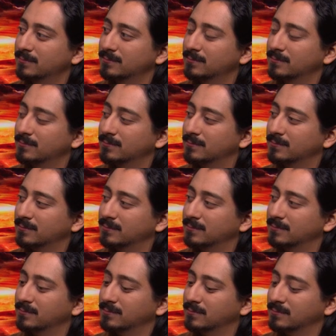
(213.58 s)

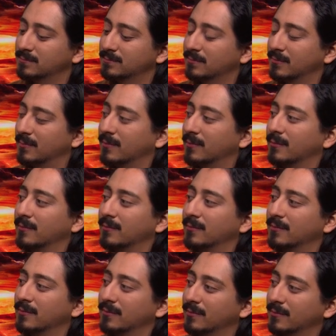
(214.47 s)

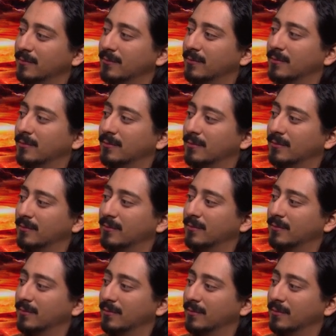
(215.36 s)

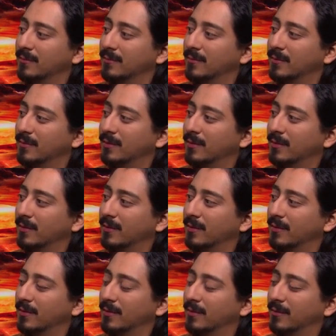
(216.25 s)

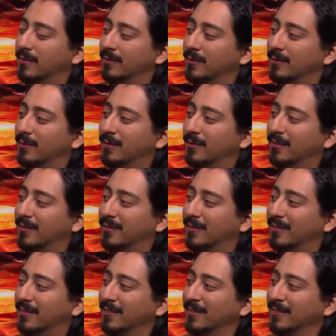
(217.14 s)

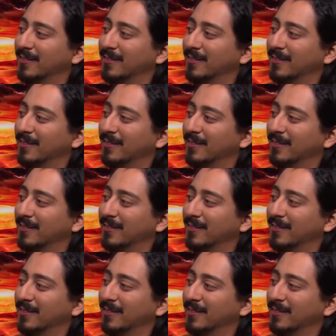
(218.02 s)
This person isn't speaking.